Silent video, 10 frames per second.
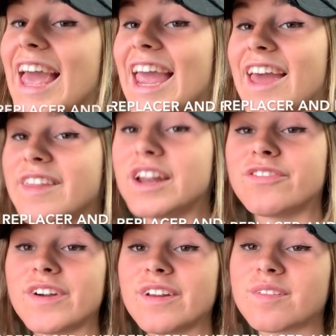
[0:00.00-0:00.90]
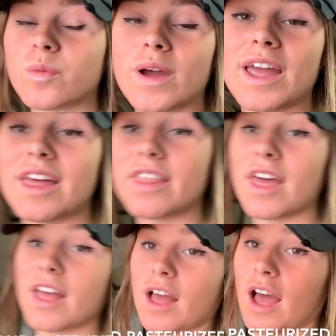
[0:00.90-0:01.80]
And the difference with
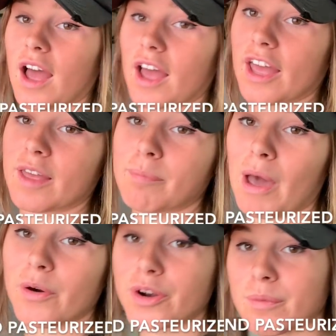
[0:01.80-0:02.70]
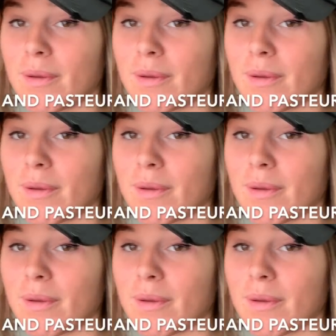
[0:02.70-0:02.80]
powdered